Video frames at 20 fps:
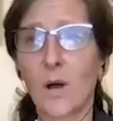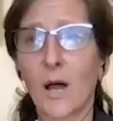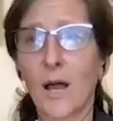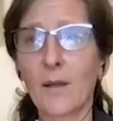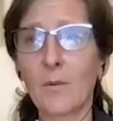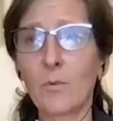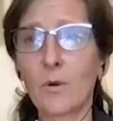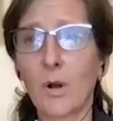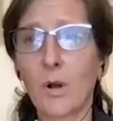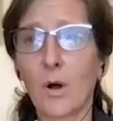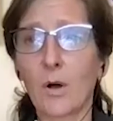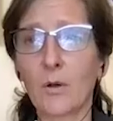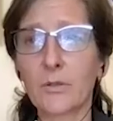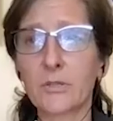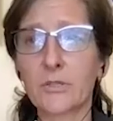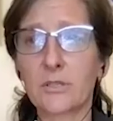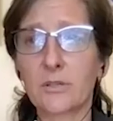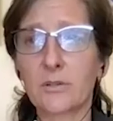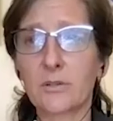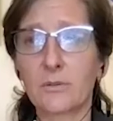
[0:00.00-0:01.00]
I would
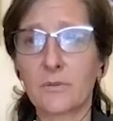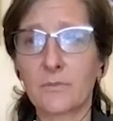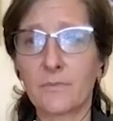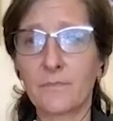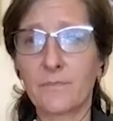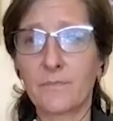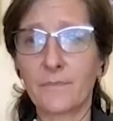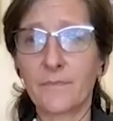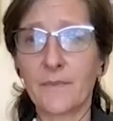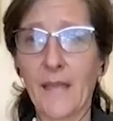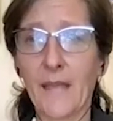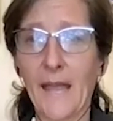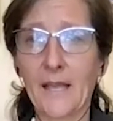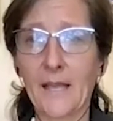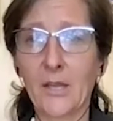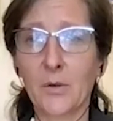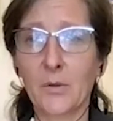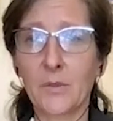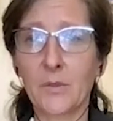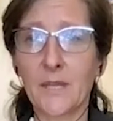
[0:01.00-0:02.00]
also
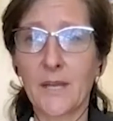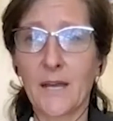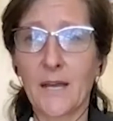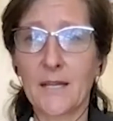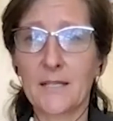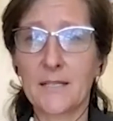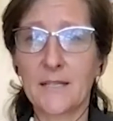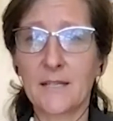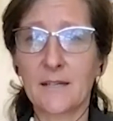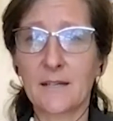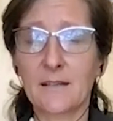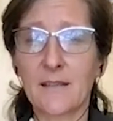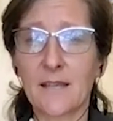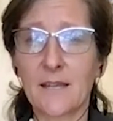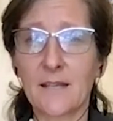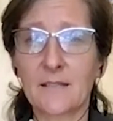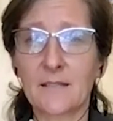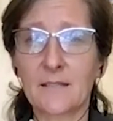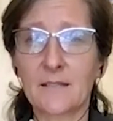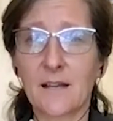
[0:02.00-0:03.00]
echo the idea that
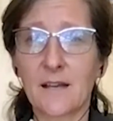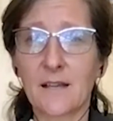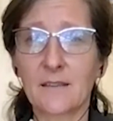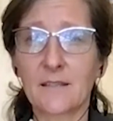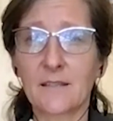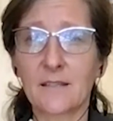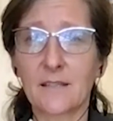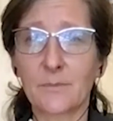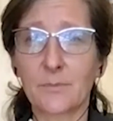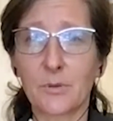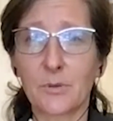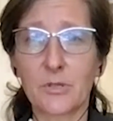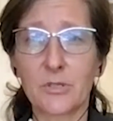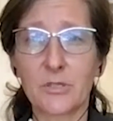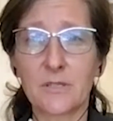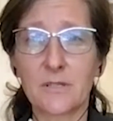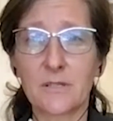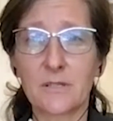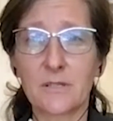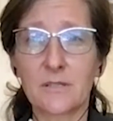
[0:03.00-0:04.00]
it's not that the
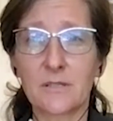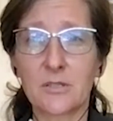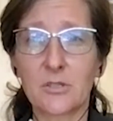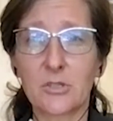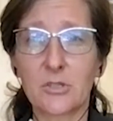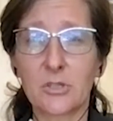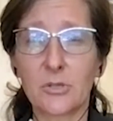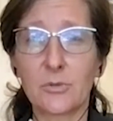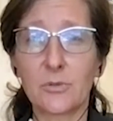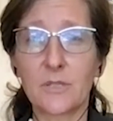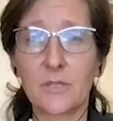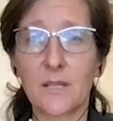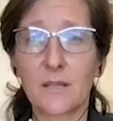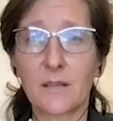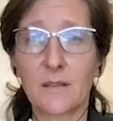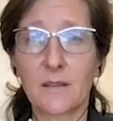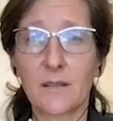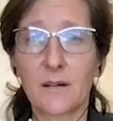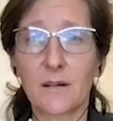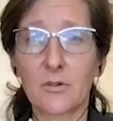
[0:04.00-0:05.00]
person is
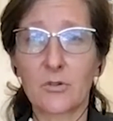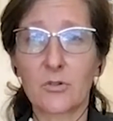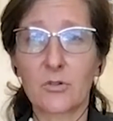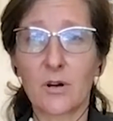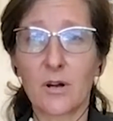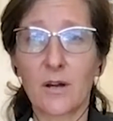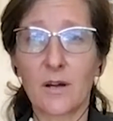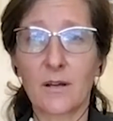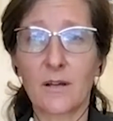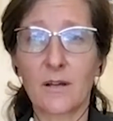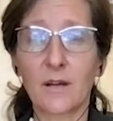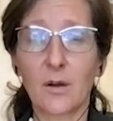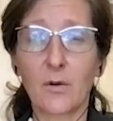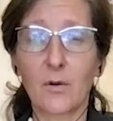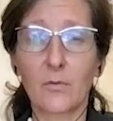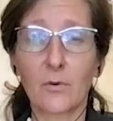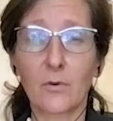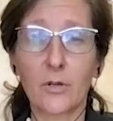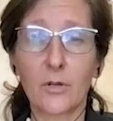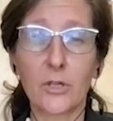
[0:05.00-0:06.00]
choosing their drug
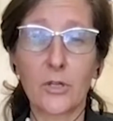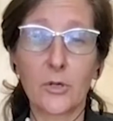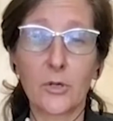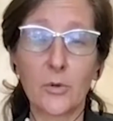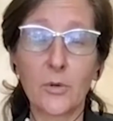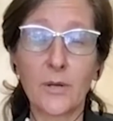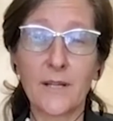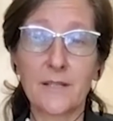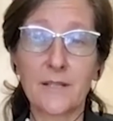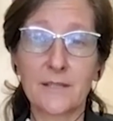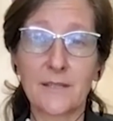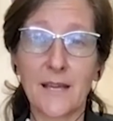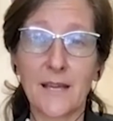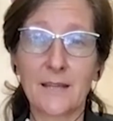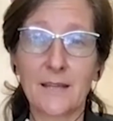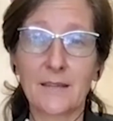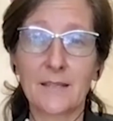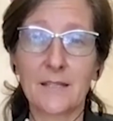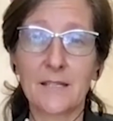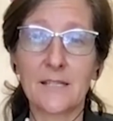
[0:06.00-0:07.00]
over you. It's
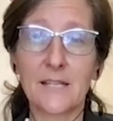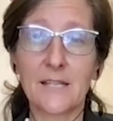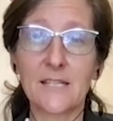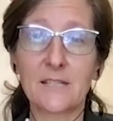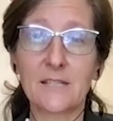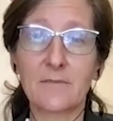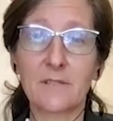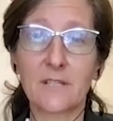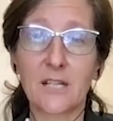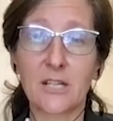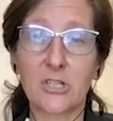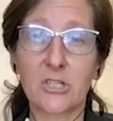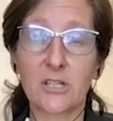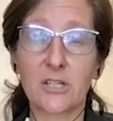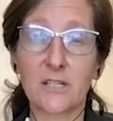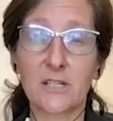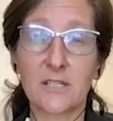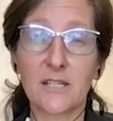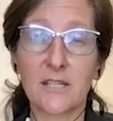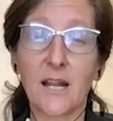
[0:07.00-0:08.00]
that the disease of addiction
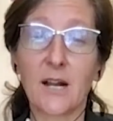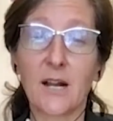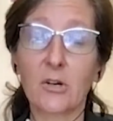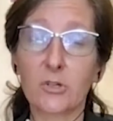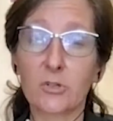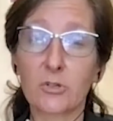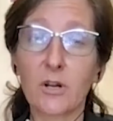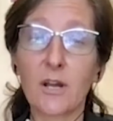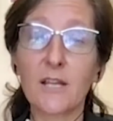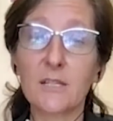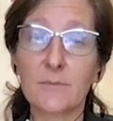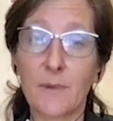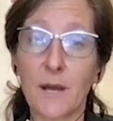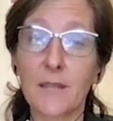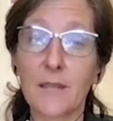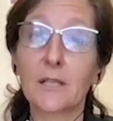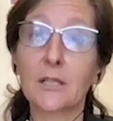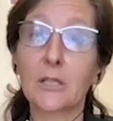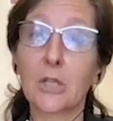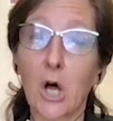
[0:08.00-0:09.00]
is characterized by
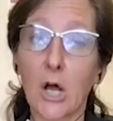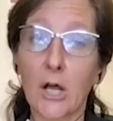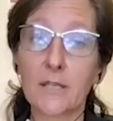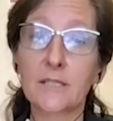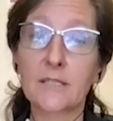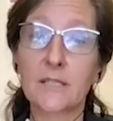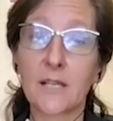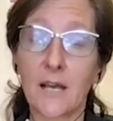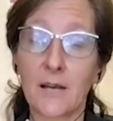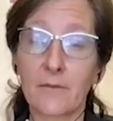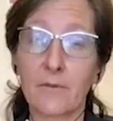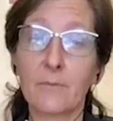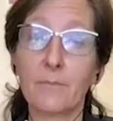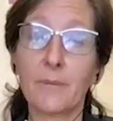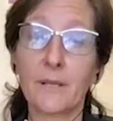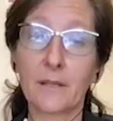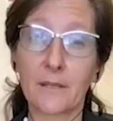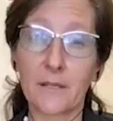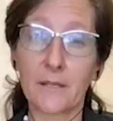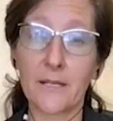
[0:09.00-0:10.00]
the loss of
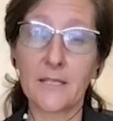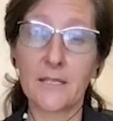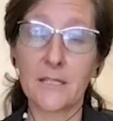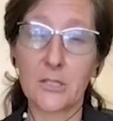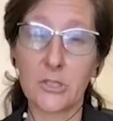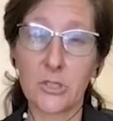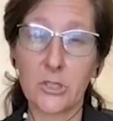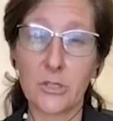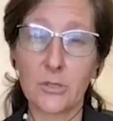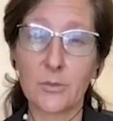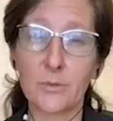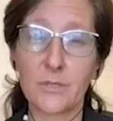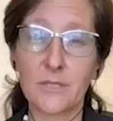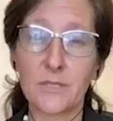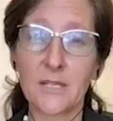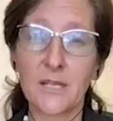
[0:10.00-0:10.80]
ability to choose.